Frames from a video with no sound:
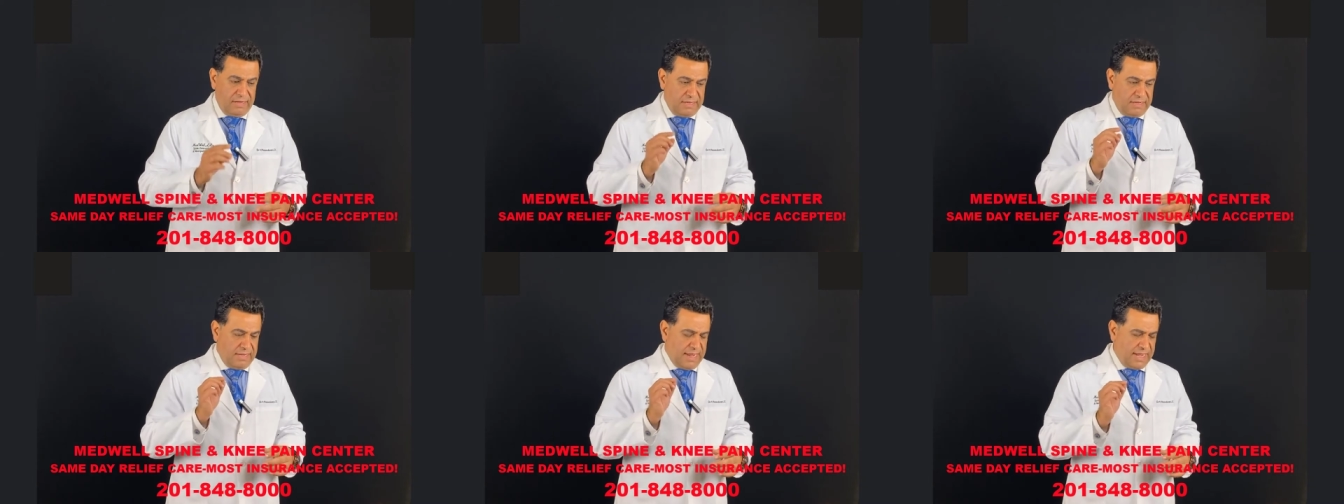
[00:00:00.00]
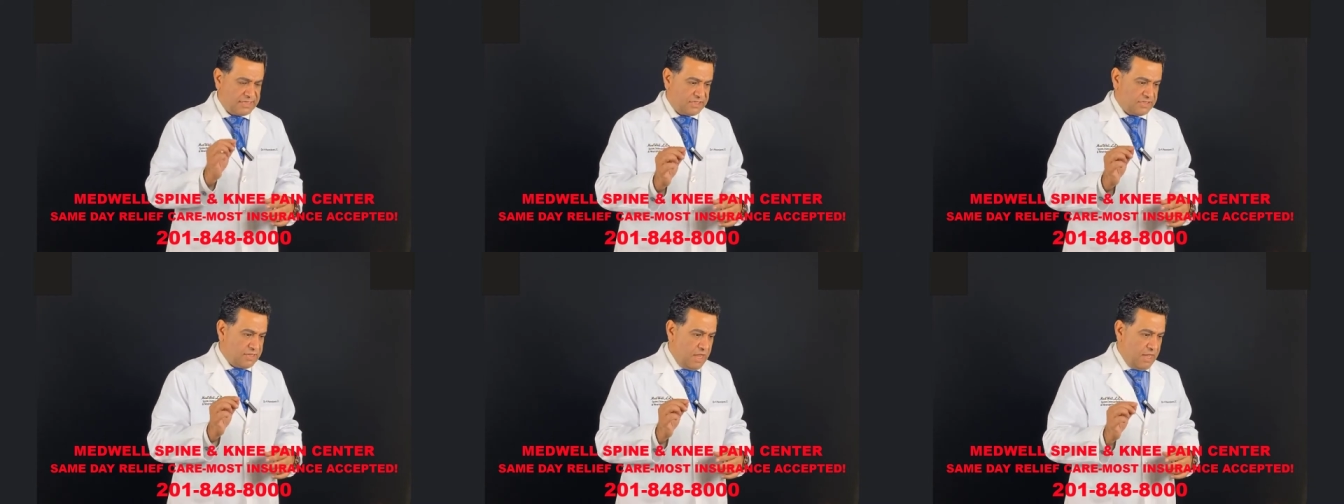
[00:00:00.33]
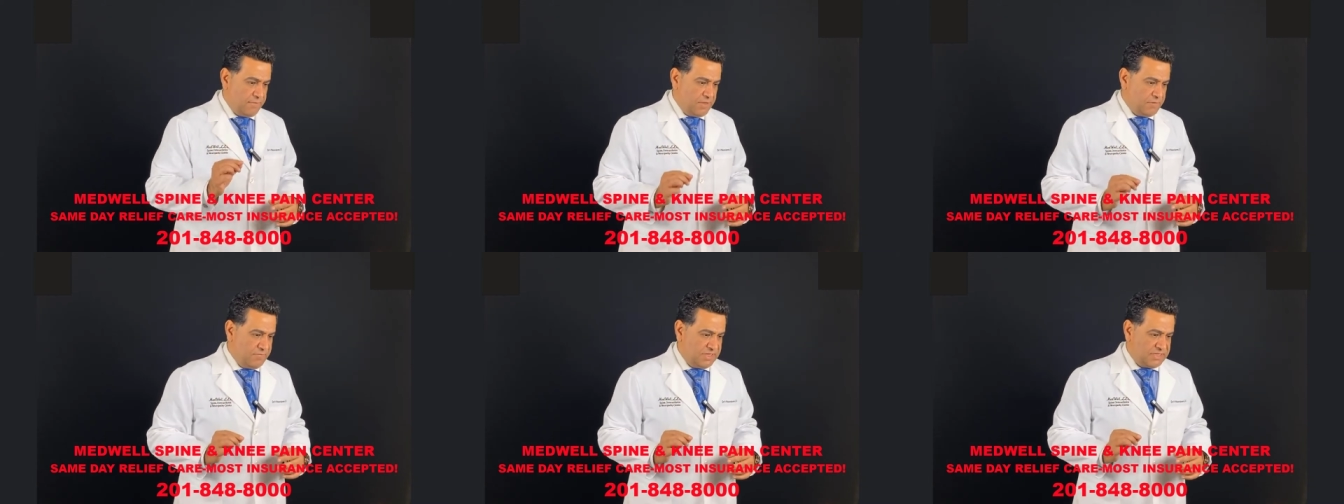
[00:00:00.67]
Next
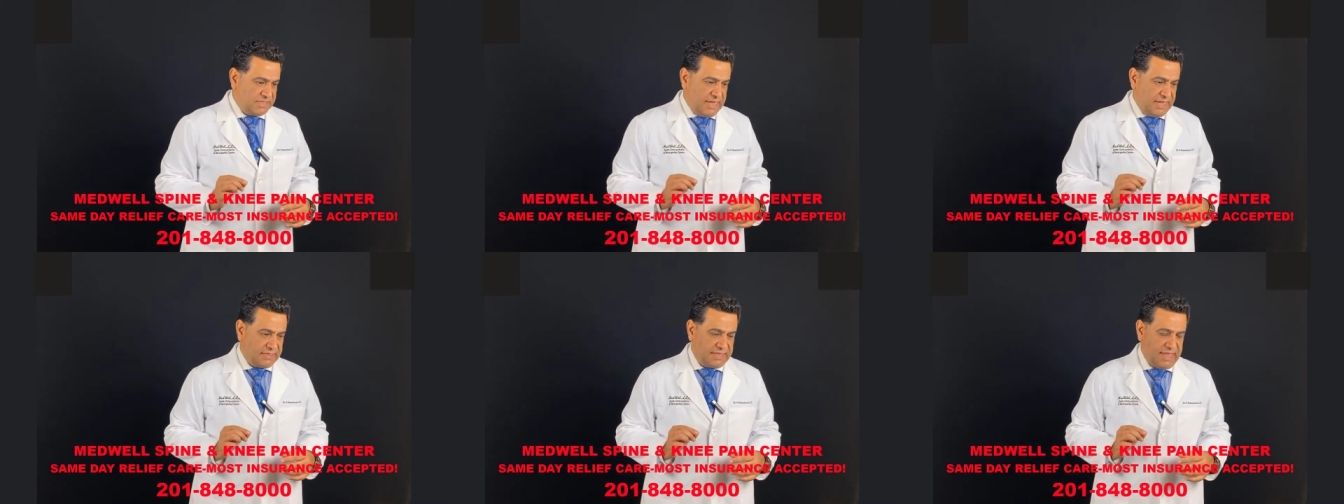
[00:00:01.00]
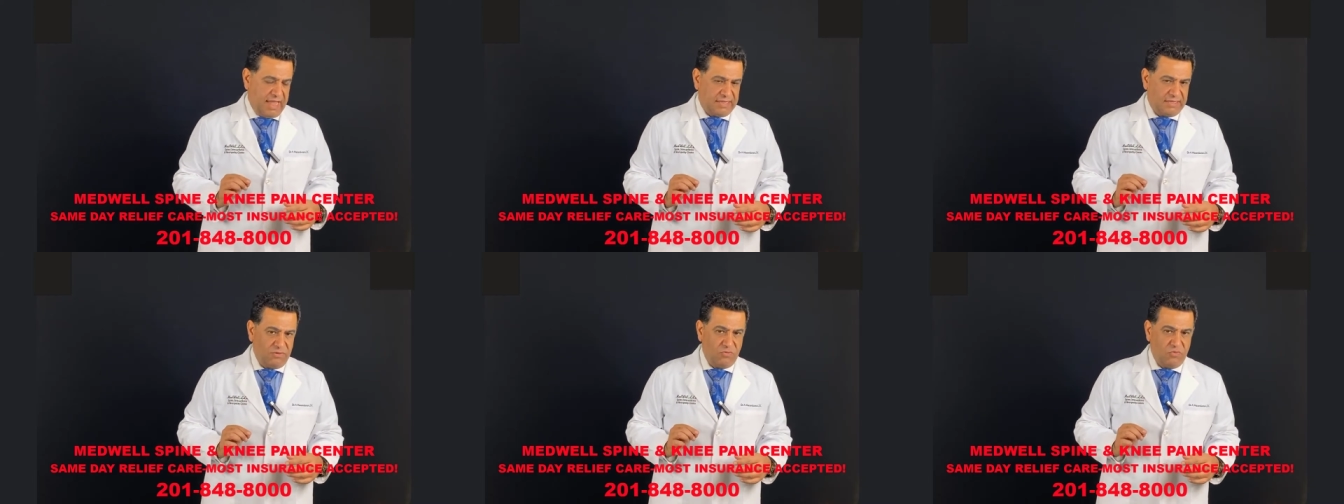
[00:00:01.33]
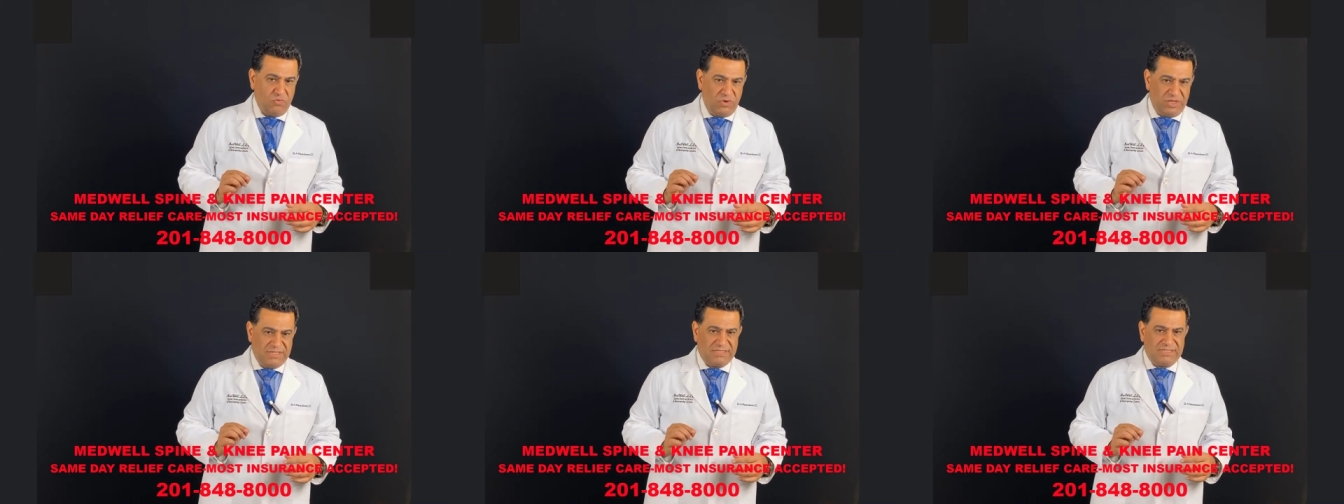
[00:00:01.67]
common mistake that
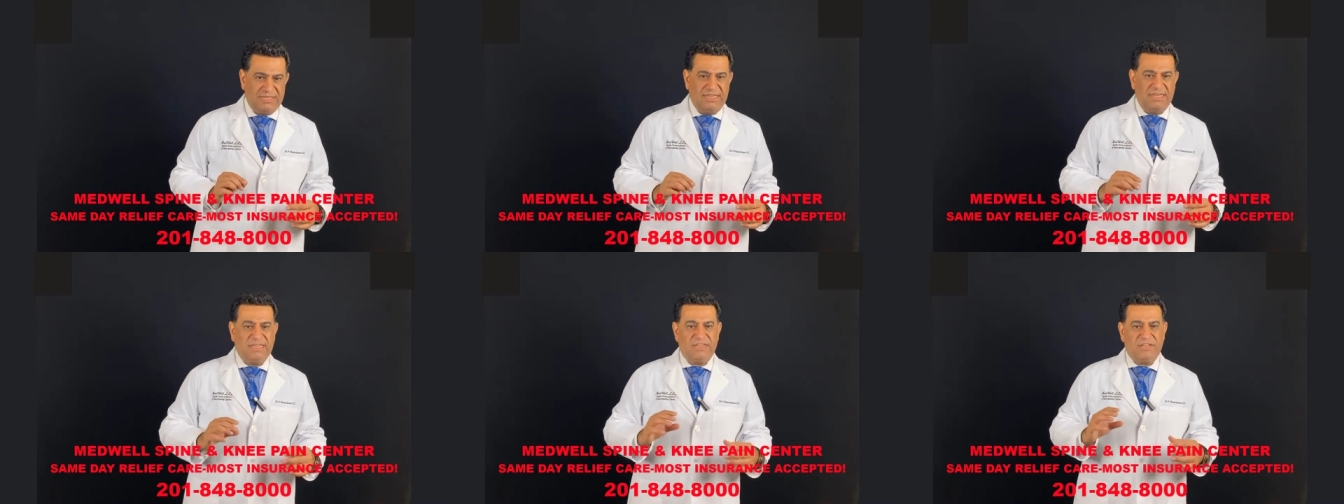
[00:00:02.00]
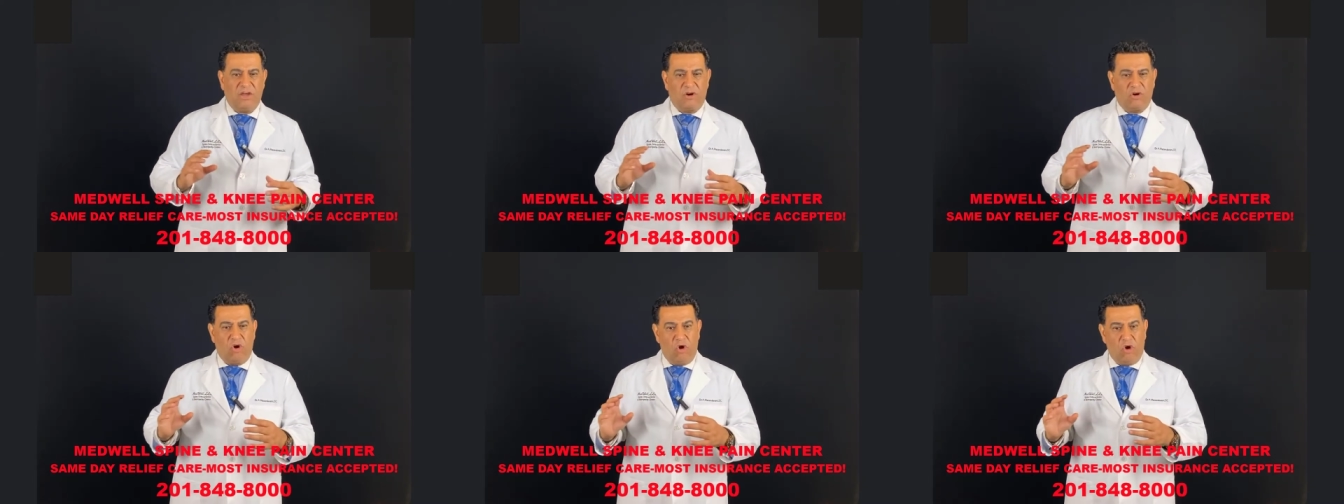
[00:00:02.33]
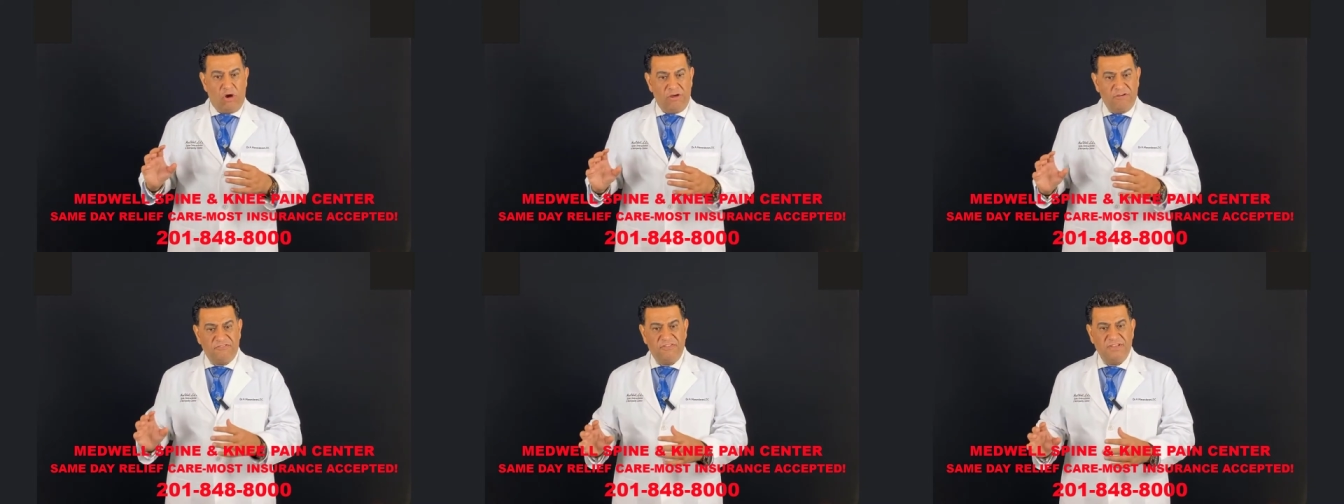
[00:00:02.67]
we see in our
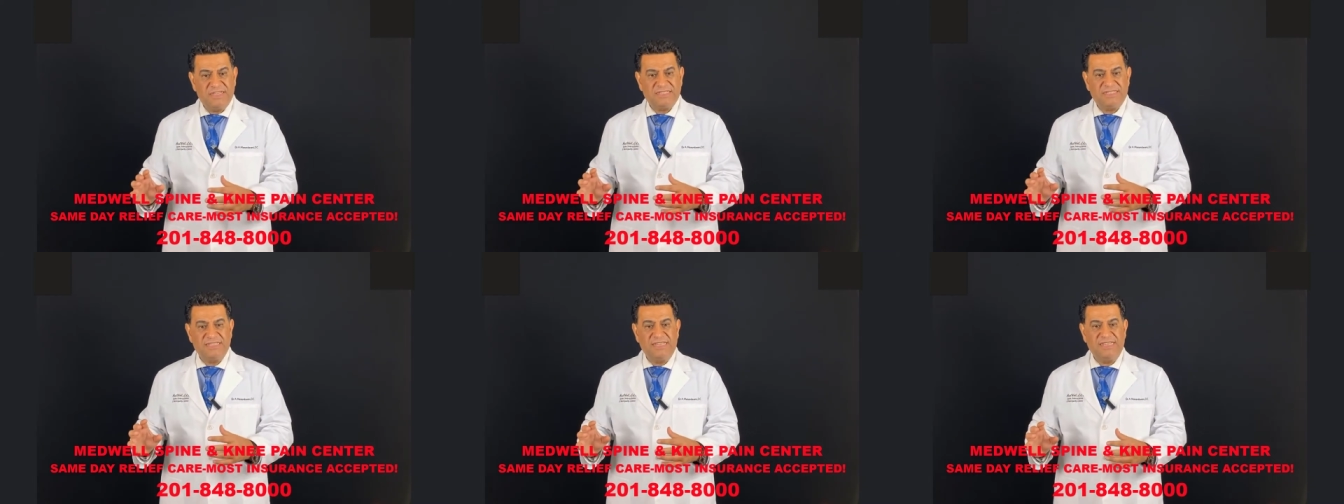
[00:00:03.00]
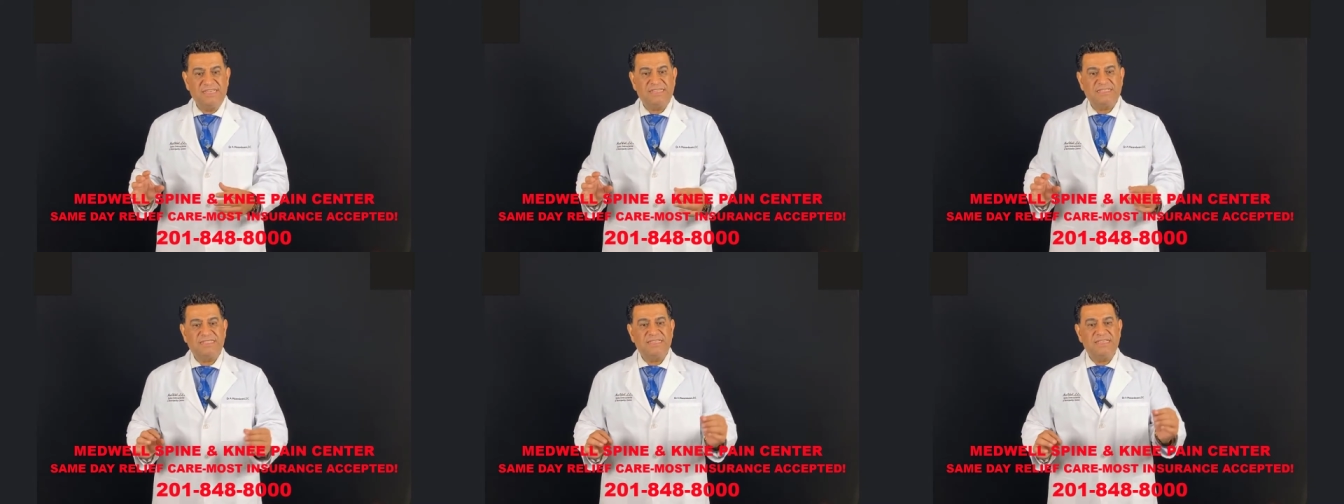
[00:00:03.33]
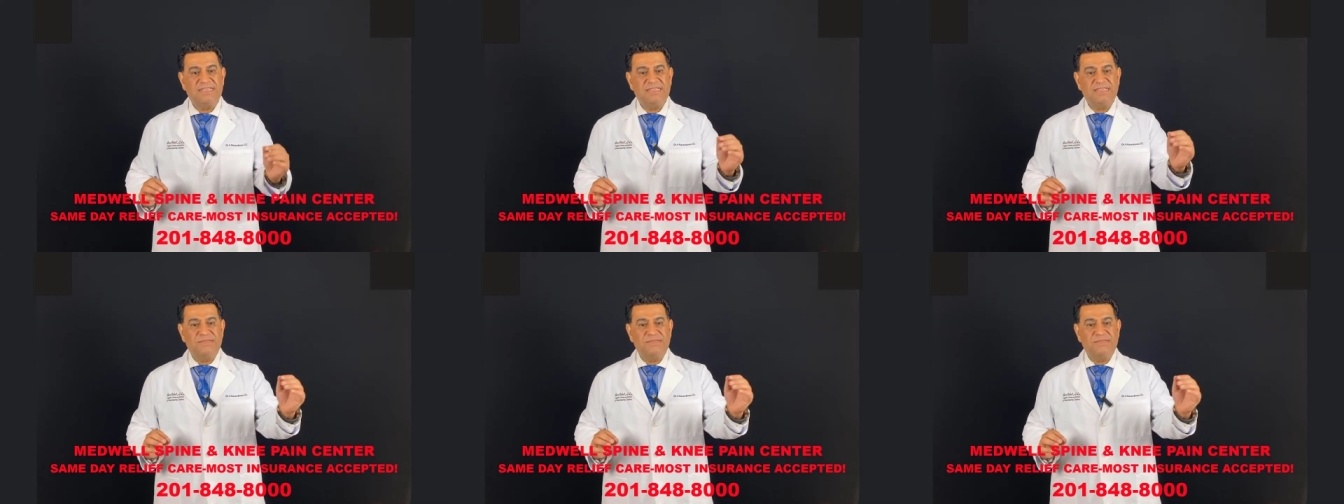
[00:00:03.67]
office is